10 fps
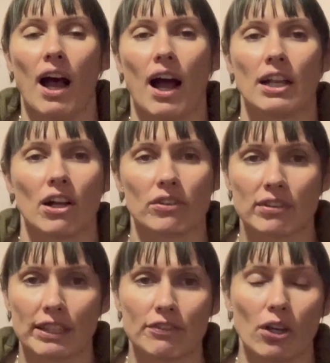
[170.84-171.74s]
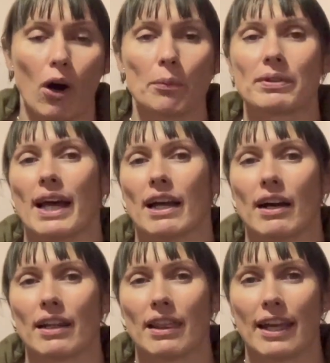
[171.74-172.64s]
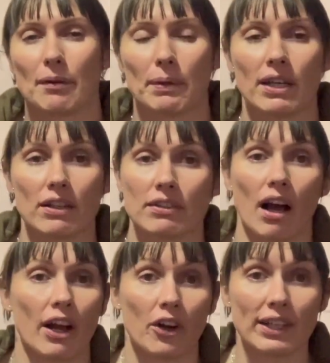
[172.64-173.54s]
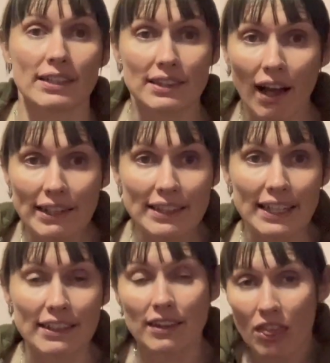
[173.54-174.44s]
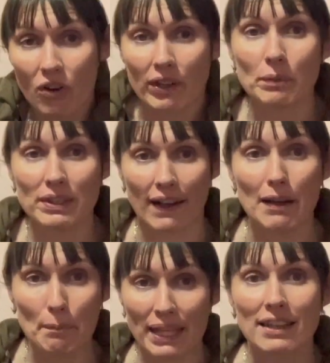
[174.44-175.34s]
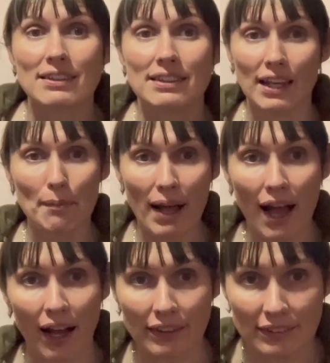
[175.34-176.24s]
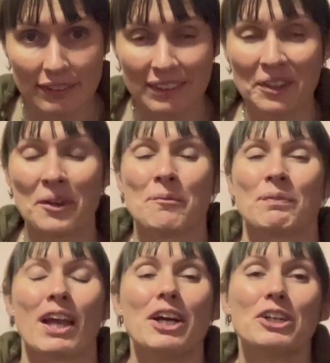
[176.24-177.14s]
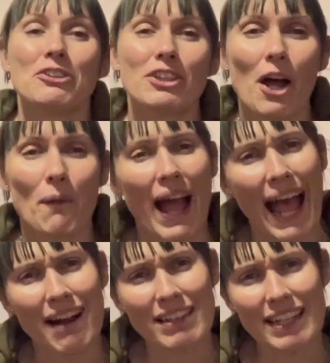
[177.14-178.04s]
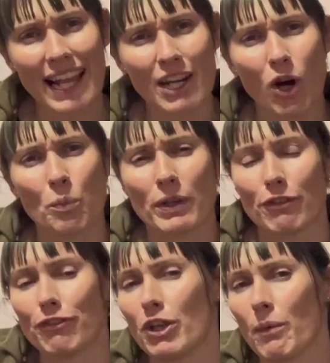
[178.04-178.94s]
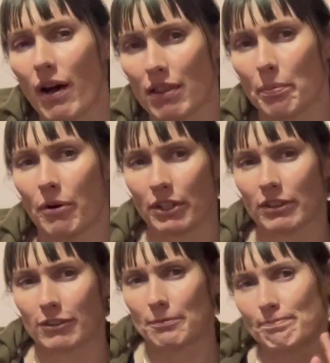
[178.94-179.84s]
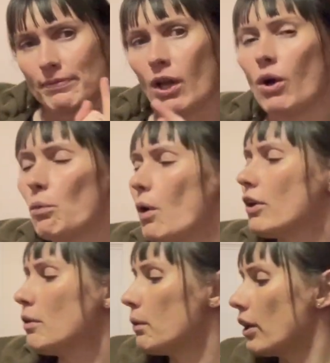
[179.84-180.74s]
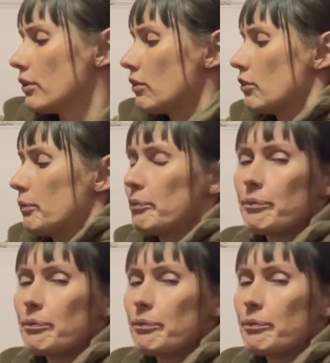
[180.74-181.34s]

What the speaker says: long sleeve tops, that kind of thing, because I got excited because I thought it was going to be the summer. So how did I get on with a few other products? One of the ones